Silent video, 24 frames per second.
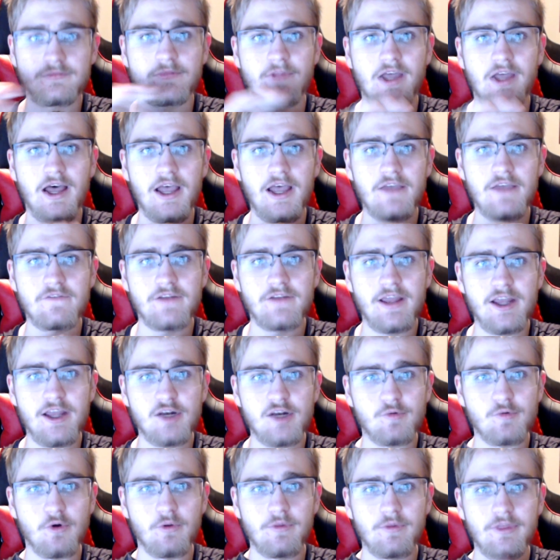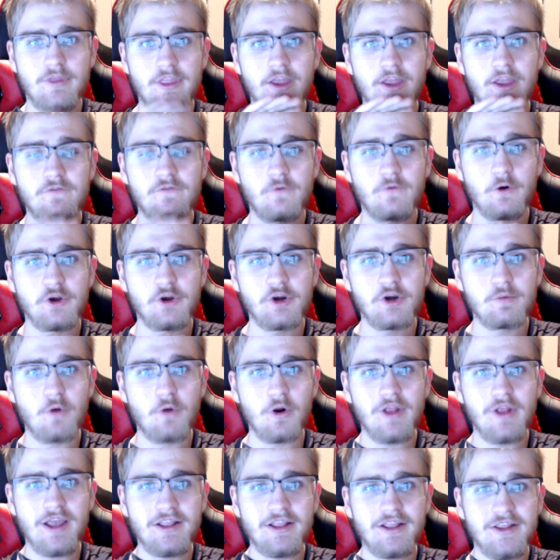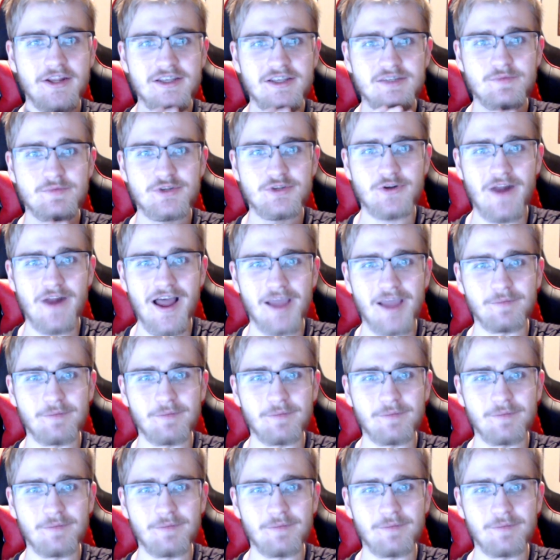I have an animal, therefore you're more likely to subscribe.